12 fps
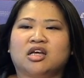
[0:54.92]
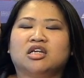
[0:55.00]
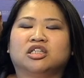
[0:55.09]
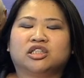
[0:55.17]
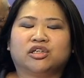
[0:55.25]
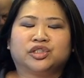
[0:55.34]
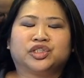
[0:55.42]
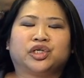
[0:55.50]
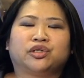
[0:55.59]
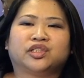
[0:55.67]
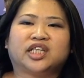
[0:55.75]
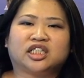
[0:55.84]
Sure.
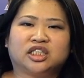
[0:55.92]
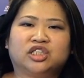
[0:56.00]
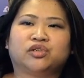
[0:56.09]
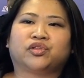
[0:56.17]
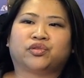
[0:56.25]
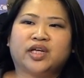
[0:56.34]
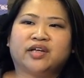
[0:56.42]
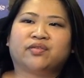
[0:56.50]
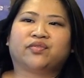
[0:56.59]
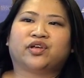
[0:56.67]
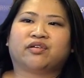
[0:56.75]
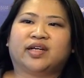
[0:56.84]
So Section 203 of the
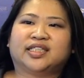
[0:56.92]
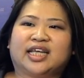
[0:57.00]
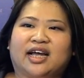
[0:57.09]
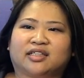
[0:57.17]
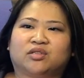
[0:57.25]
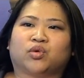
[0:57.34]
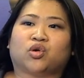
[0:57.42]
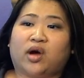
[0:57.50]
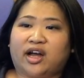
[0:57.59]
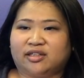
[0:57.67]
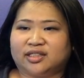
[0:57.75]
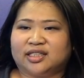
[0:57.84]
Voting Rights Act
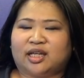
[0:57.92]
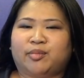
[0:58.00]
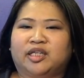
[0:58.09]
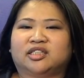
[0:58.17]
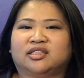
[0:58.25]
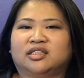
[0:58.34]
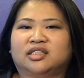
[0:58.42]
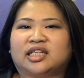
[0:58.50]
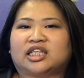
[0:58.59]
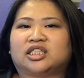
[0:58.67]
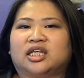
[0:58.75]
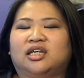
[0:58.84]
requires, as I mentioned,
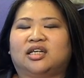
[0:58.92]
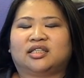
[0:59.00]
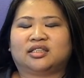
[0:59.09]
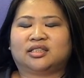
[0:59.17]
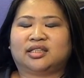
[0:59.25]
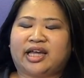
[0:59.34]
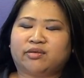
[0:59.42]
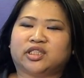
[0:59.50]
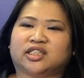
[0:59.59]
language